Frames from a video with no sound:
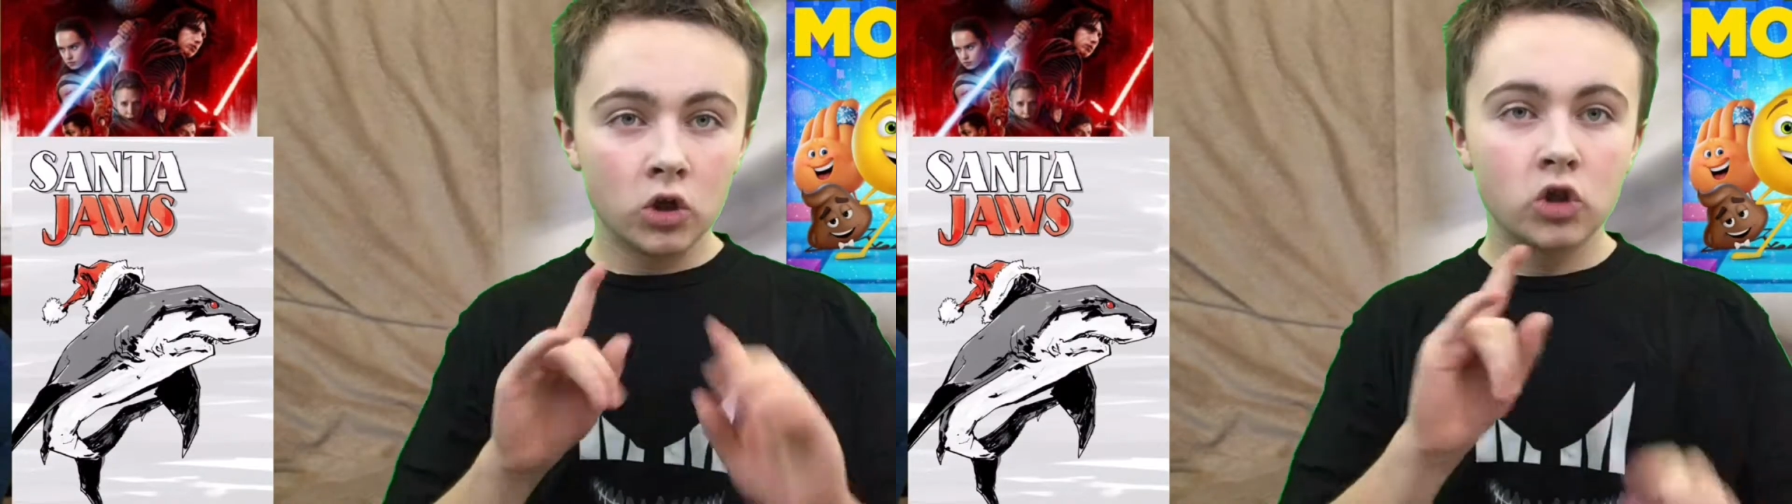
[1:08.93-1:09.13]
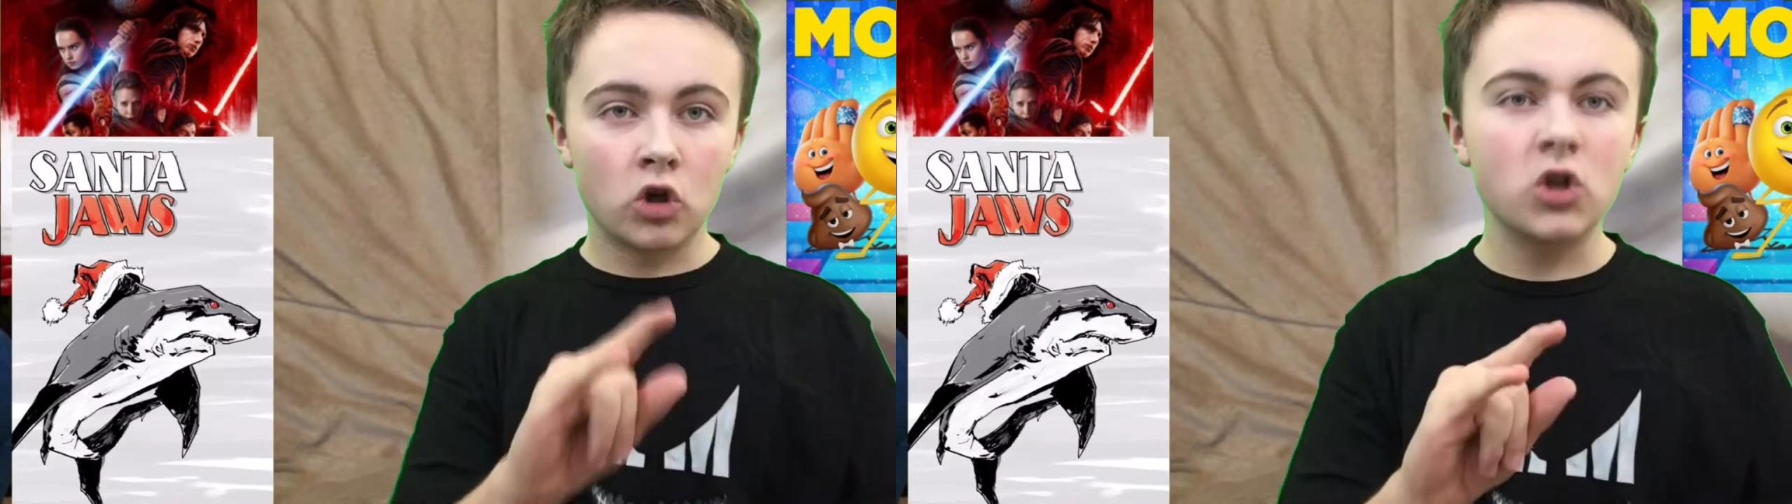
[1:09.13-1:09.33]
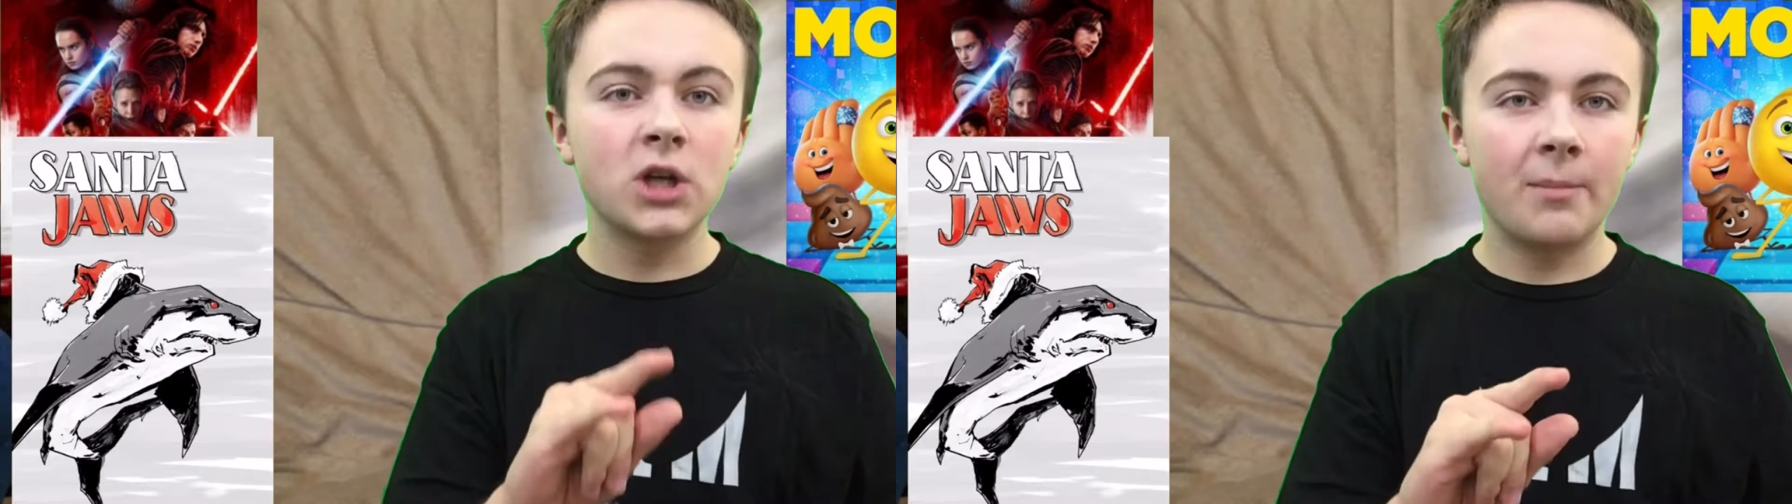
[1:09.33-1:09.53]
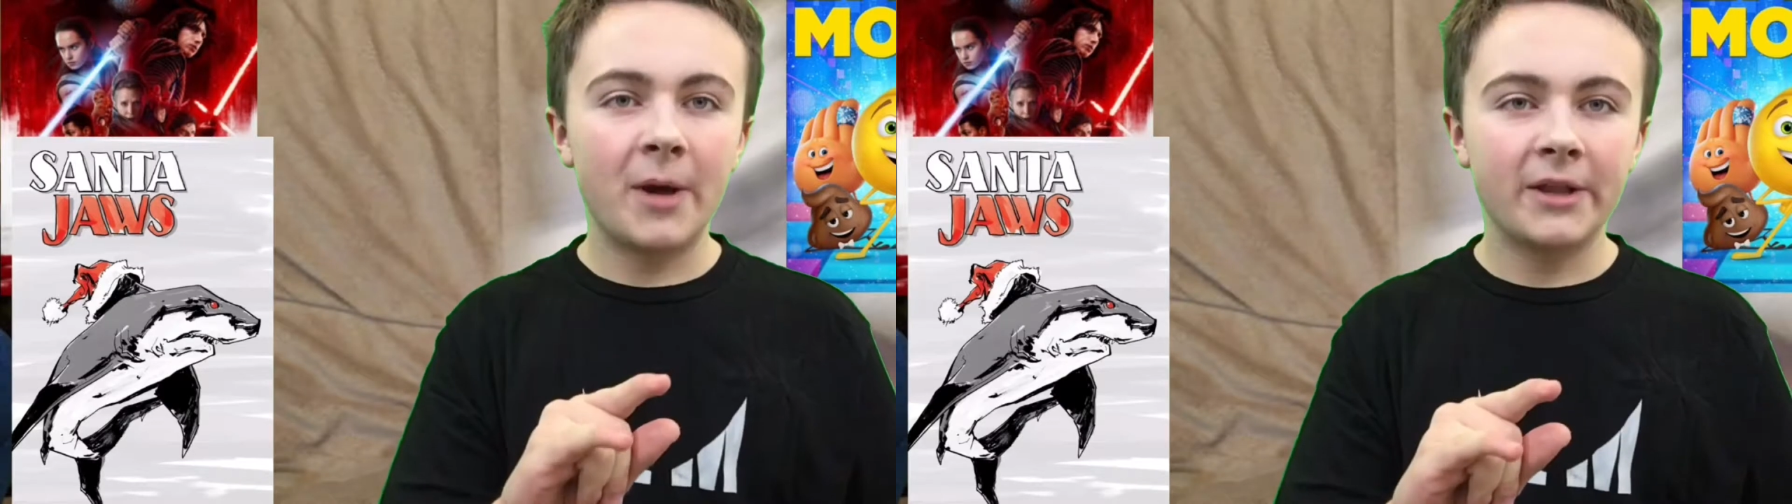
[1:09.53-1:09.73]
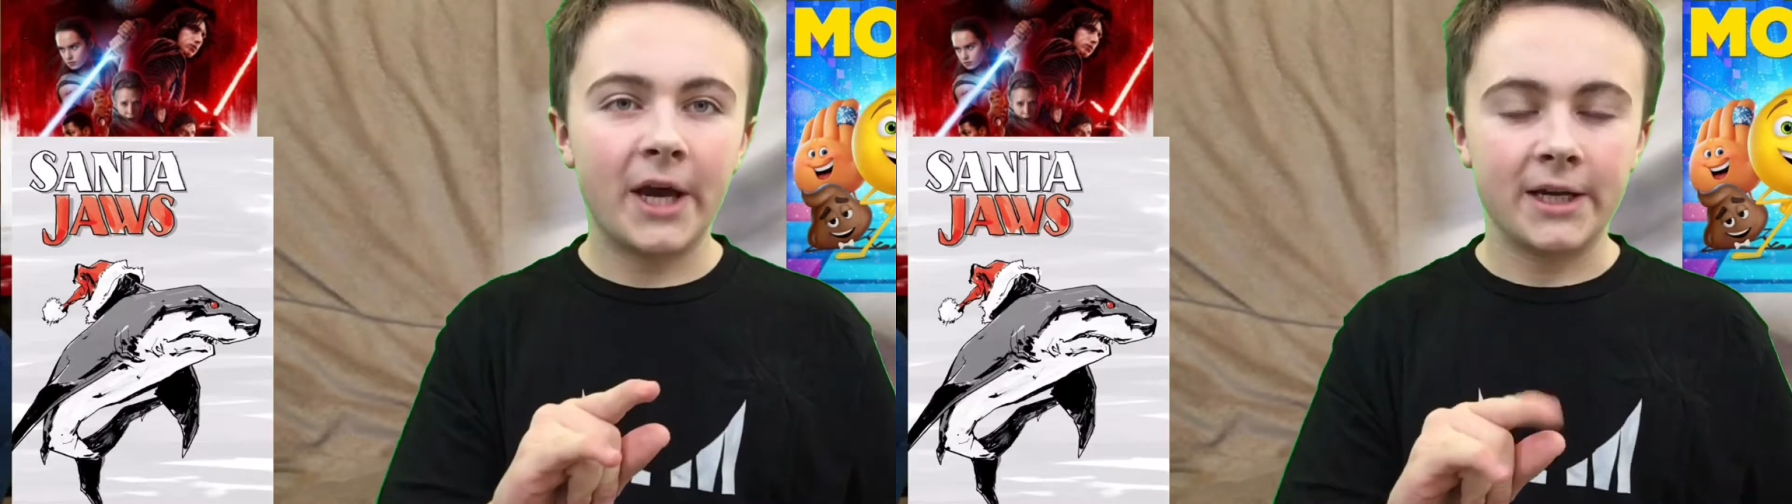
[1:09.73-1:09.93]
Search it up
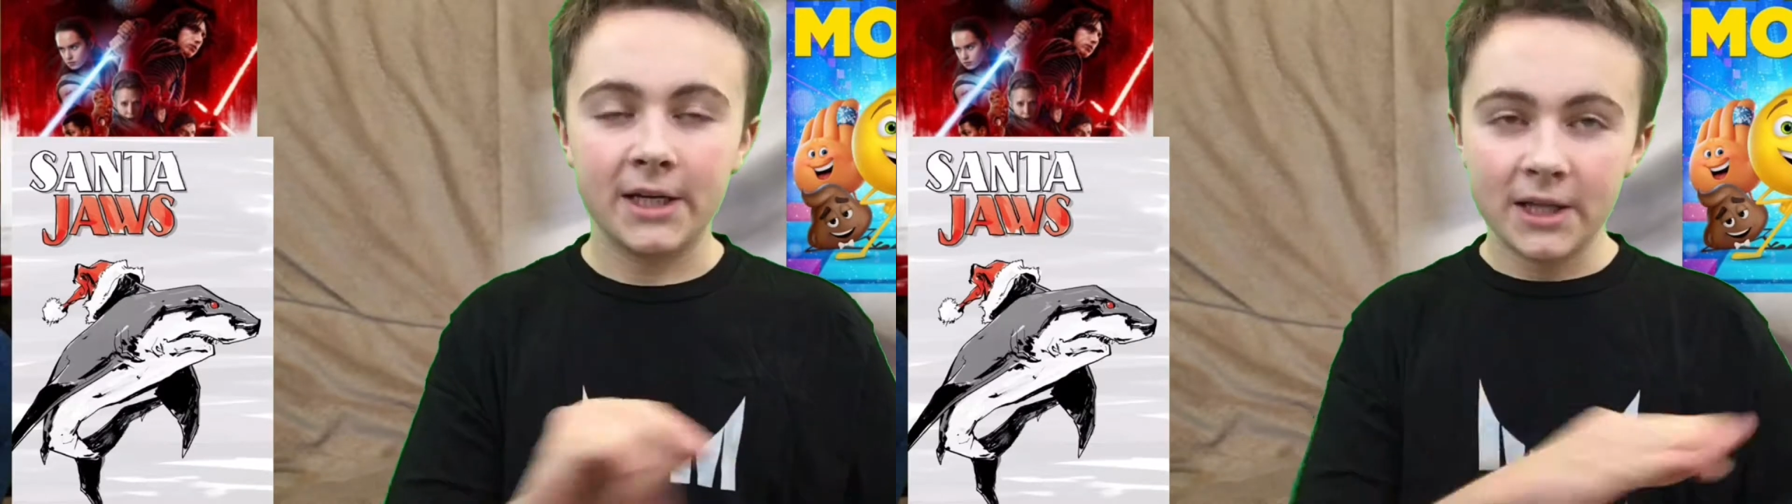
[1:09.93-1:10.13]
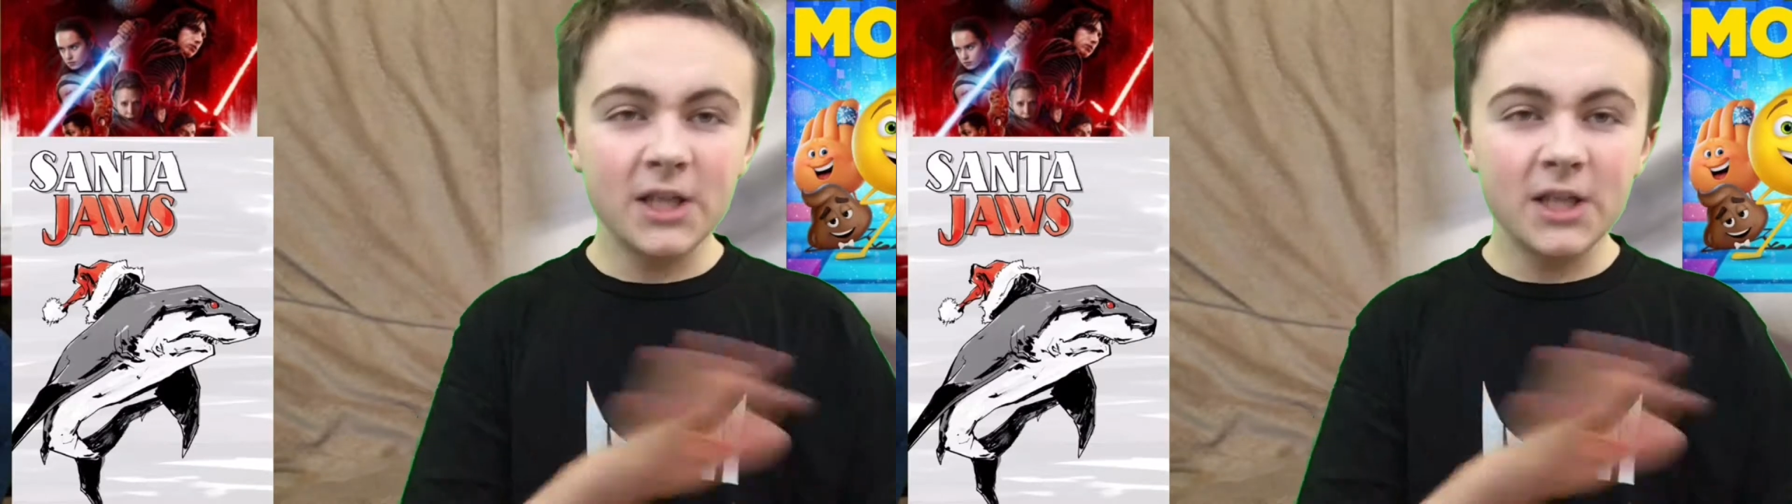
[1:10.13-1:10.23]
online.